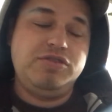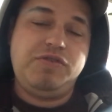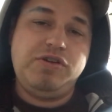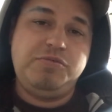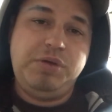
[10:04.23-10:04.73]
as
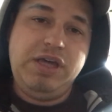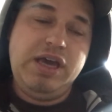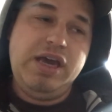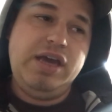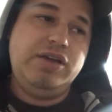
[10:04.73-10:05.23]
far as
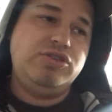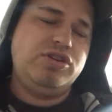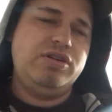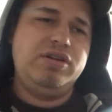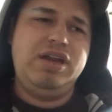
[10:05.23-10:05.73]
pH
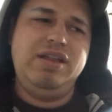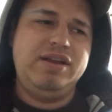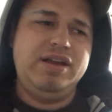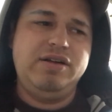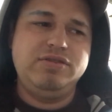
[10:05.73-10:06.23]
and
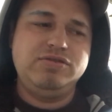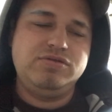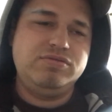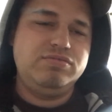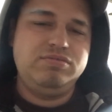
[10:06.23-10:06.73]
anything else